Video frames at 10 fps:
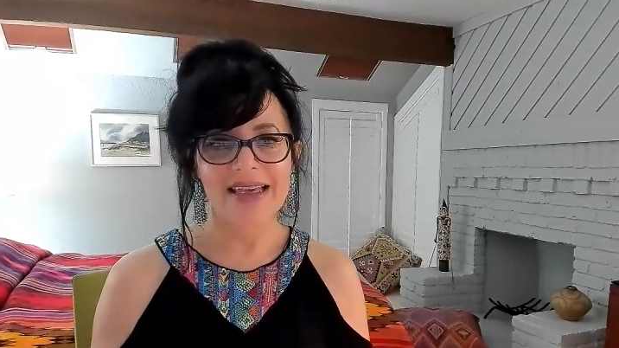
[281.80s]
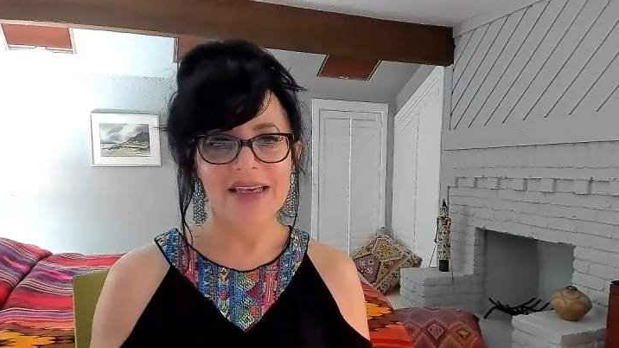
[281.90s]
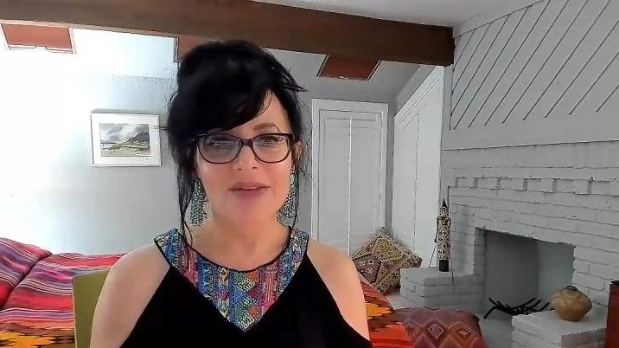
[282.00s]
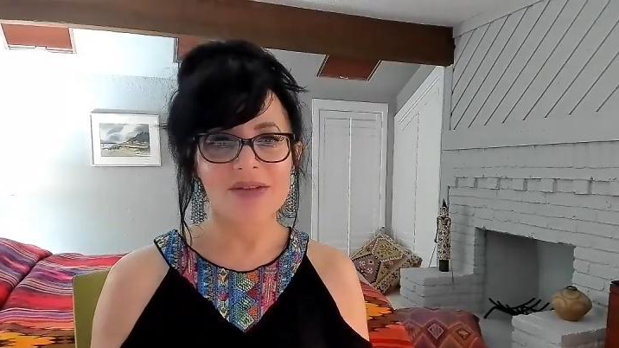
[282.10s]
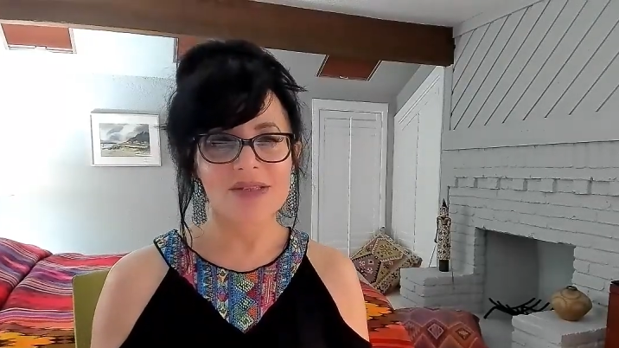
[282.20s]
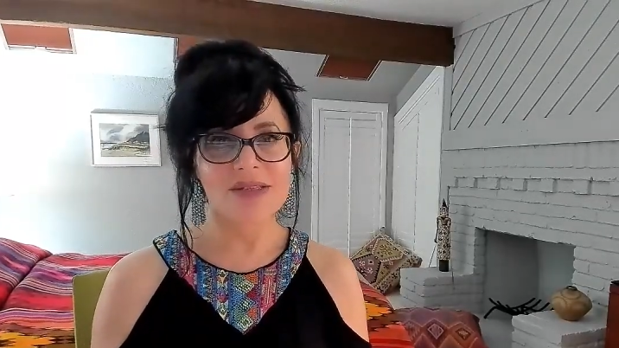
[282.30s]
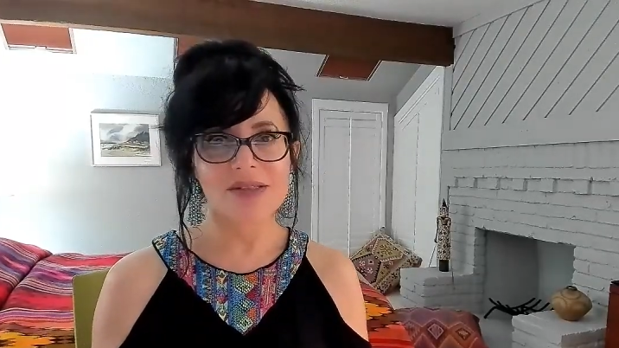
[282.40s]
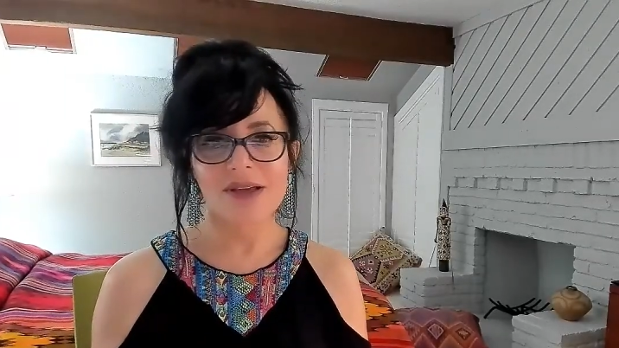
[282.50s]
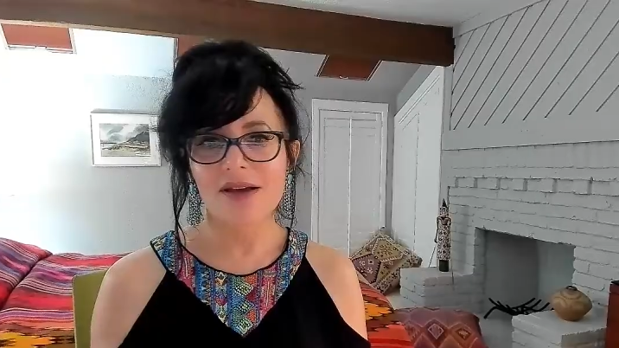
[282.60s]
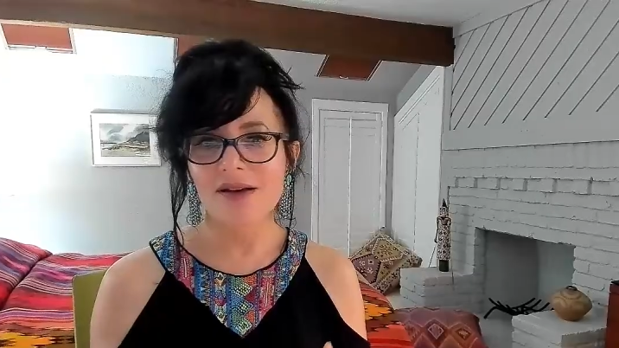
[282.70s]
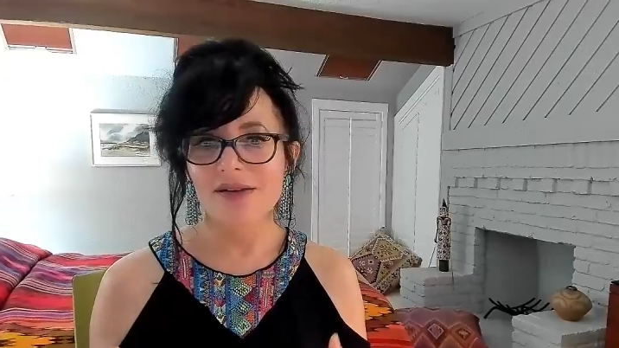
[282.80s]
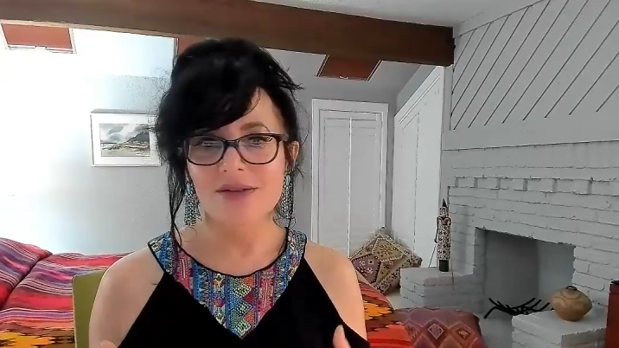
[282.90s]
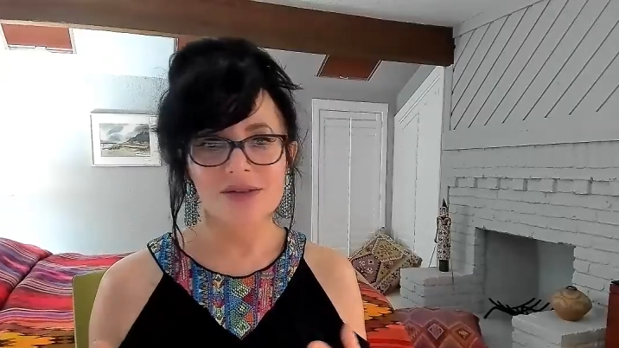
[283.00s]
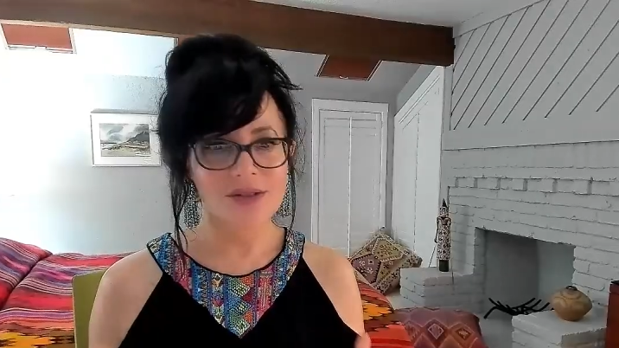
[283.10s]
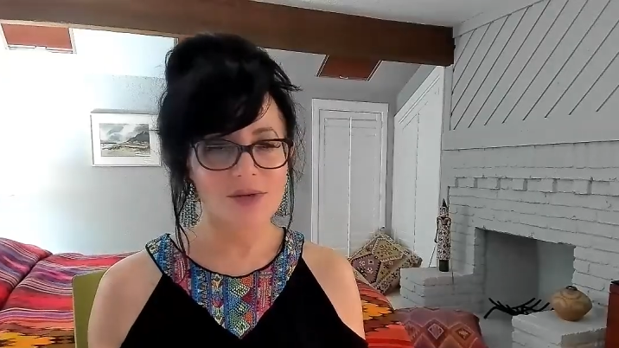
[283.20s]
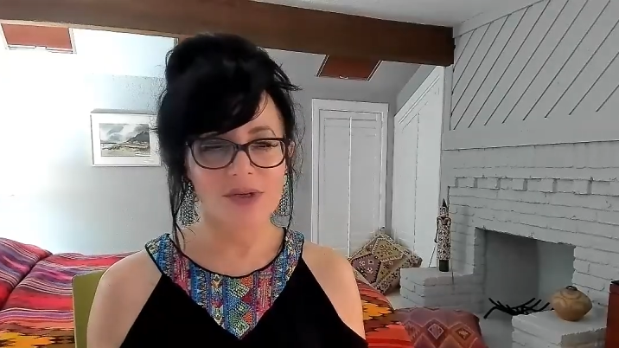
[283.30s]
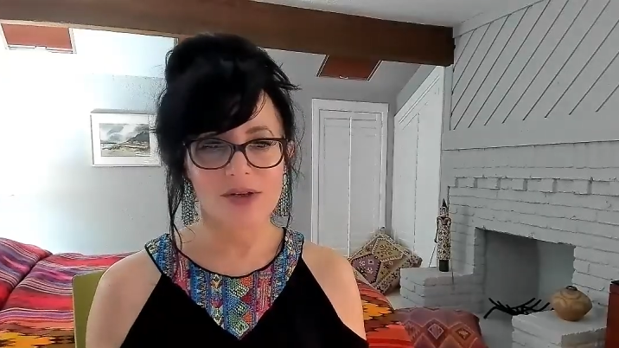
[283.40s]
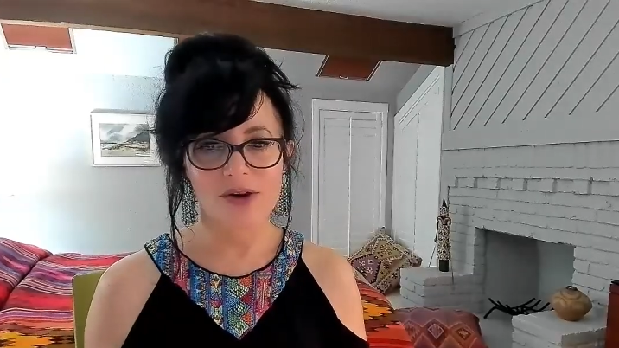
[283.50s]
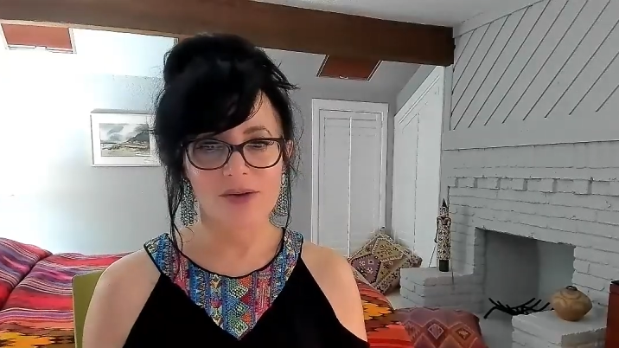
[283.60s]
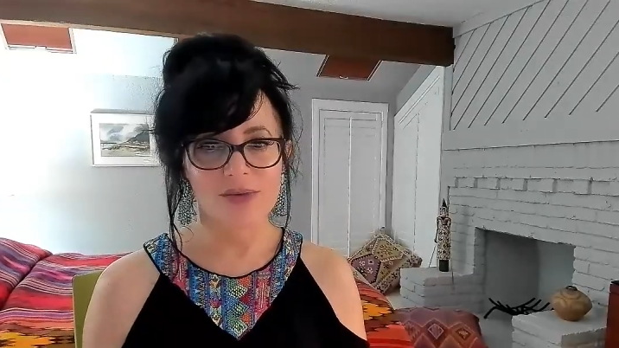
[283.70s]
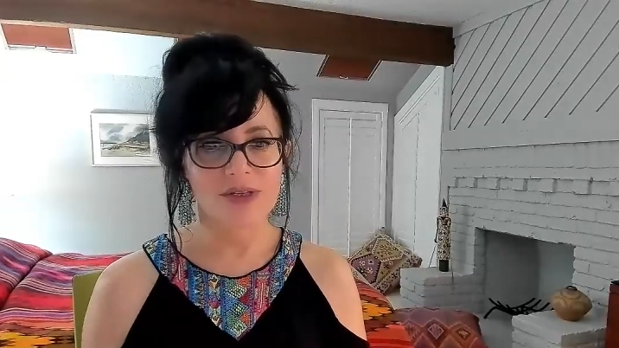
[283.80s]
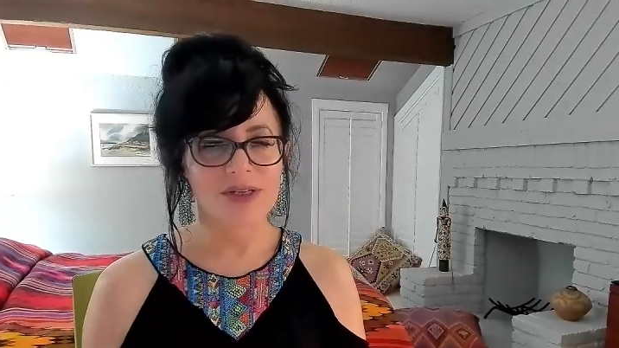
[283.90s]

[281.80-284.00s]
This is so uncommon